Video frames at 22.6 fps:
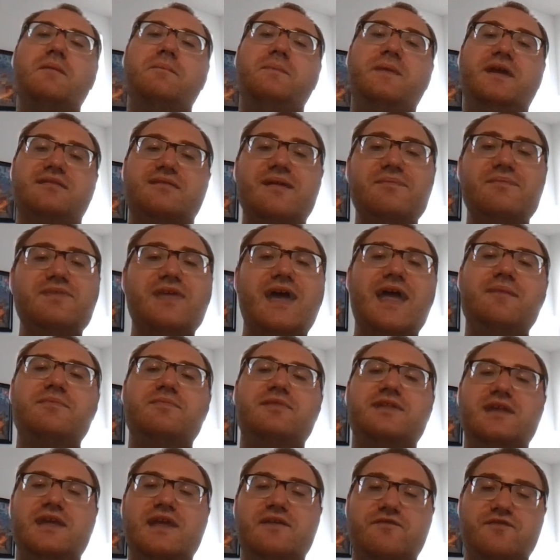because
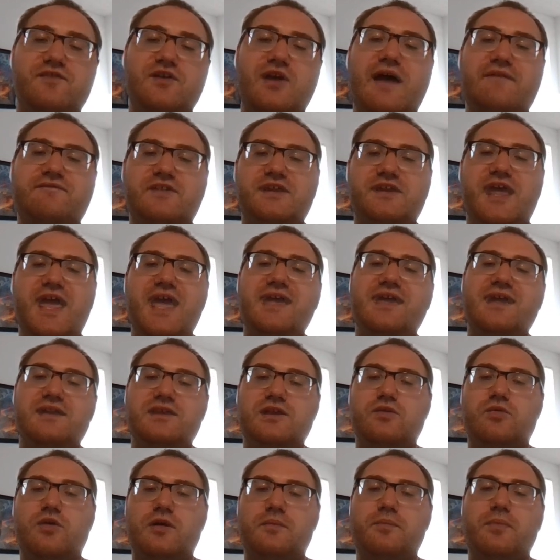sometimes if you have to take and
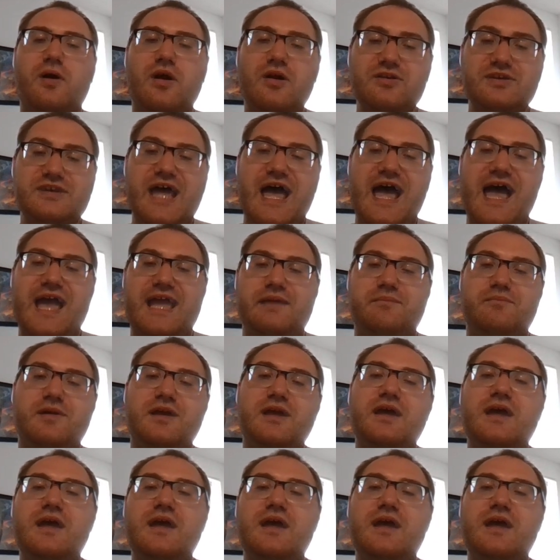you work part time,